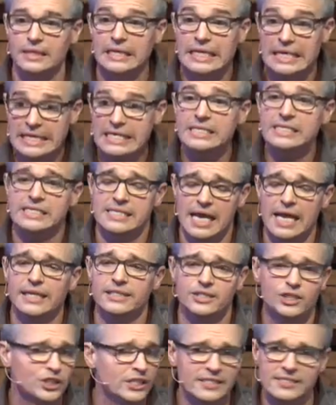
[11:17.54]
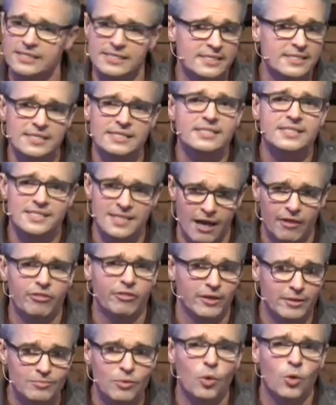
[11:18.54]
He said Jesus is
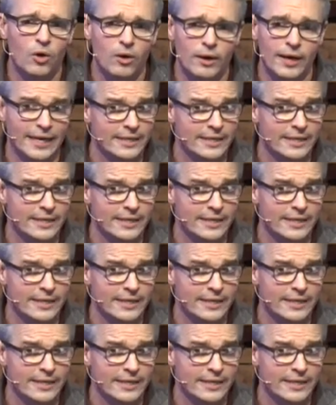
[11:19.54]
nothing more,